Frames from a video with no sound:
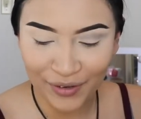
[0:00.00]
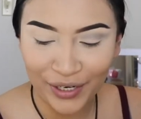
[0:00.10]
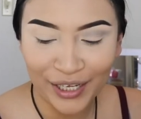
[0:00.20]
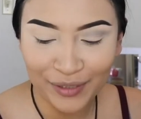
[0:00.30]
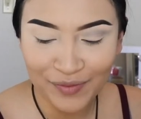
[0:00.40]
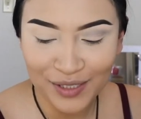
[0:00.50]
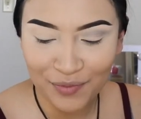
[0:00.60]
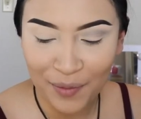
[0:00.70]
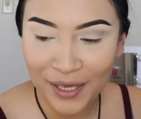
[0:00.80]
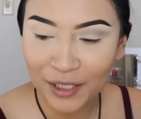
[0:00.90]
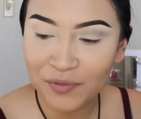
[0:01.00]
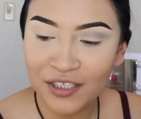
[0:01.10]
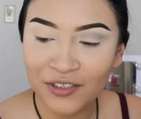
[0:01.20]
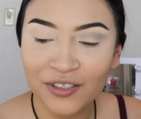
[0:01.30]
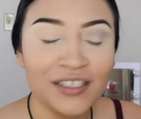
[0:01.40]
when it comes to my makeup
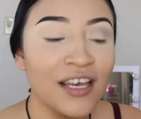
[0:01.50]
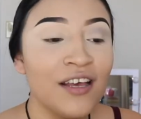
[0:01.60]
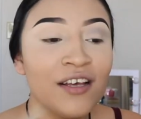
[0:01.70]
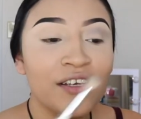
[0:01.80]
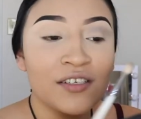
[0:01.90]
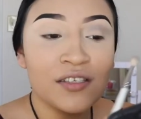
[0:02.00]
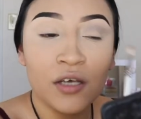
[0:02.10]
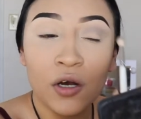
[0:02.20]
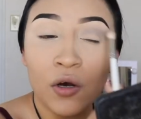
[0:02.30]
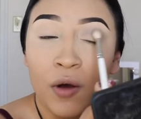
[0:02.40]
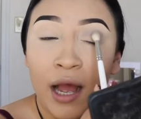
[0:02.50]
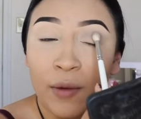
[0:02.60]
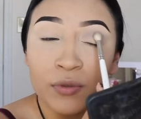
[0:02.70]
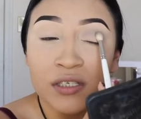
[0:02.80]
skills. So I